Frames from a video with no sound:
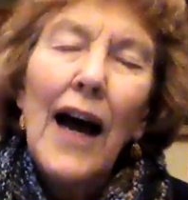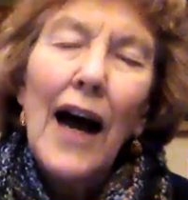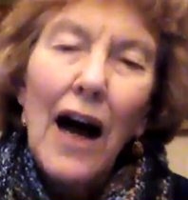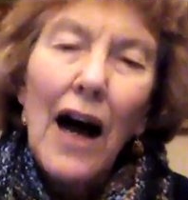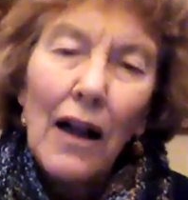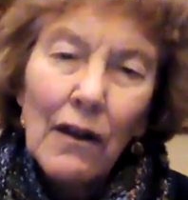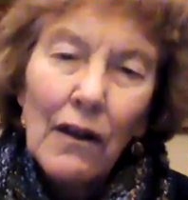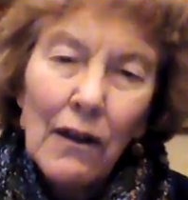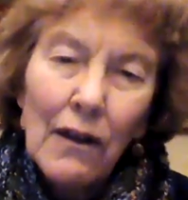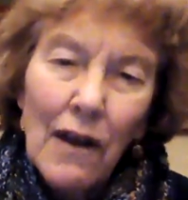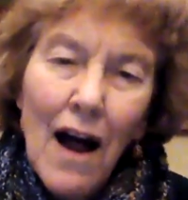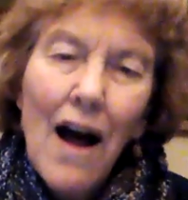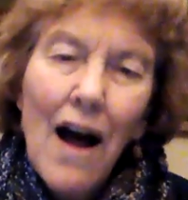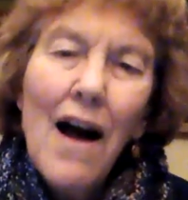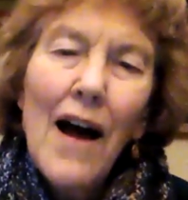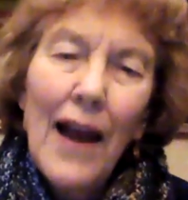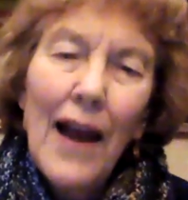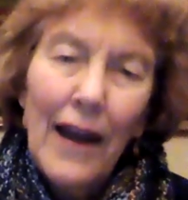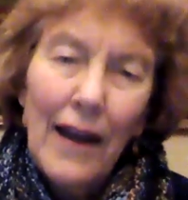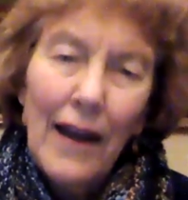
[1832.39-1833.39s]

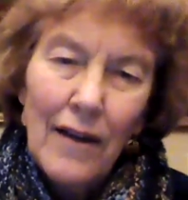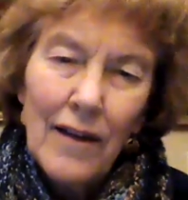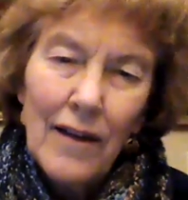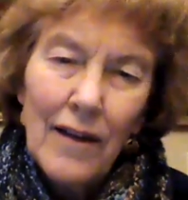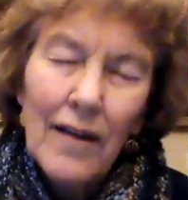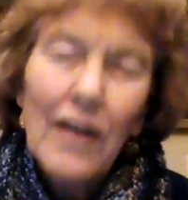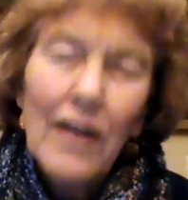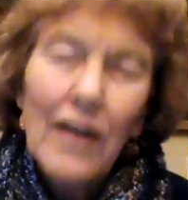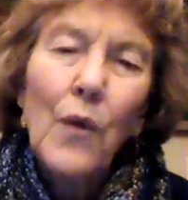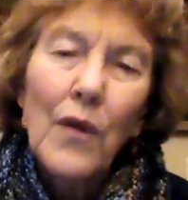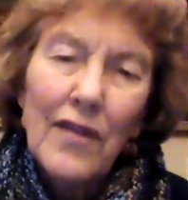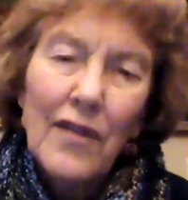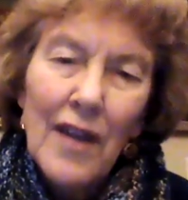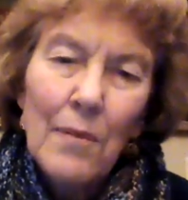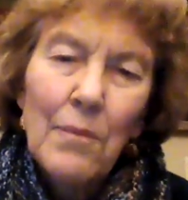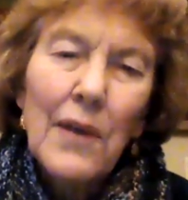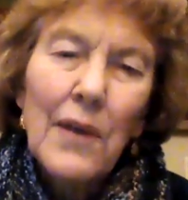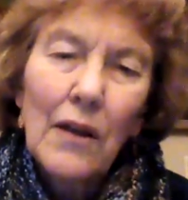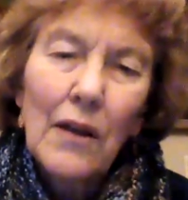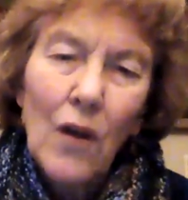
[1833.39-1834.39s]
aligned with
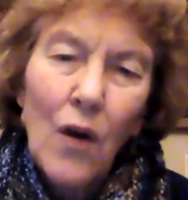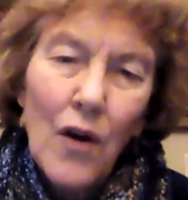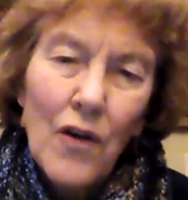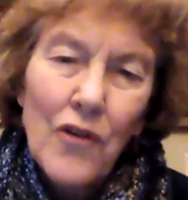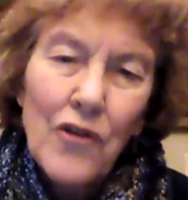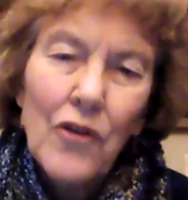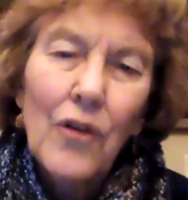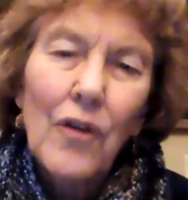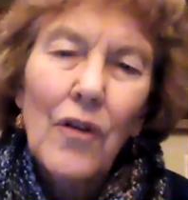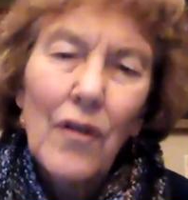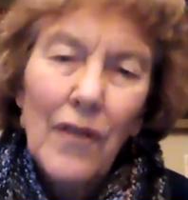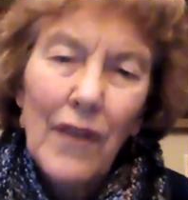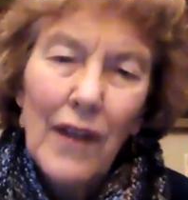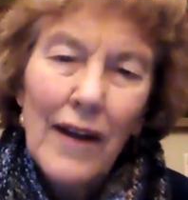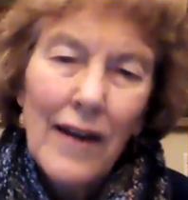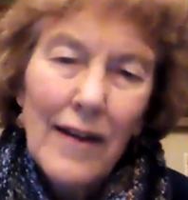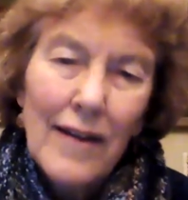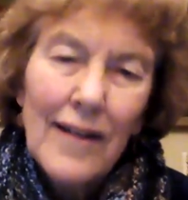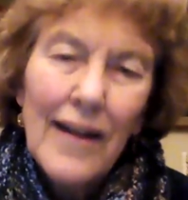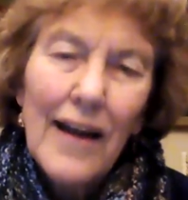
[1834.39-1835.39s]
something larger
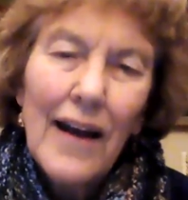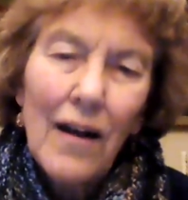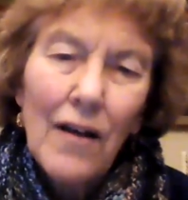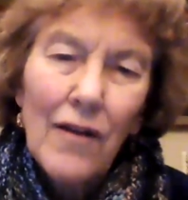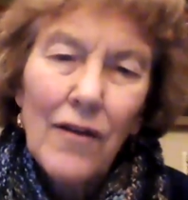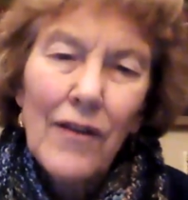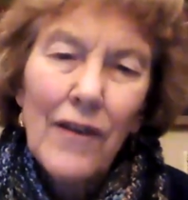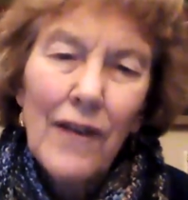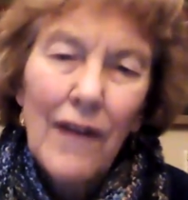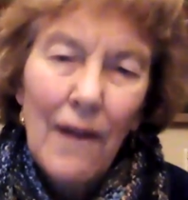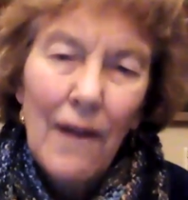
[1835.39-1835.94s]
than itself.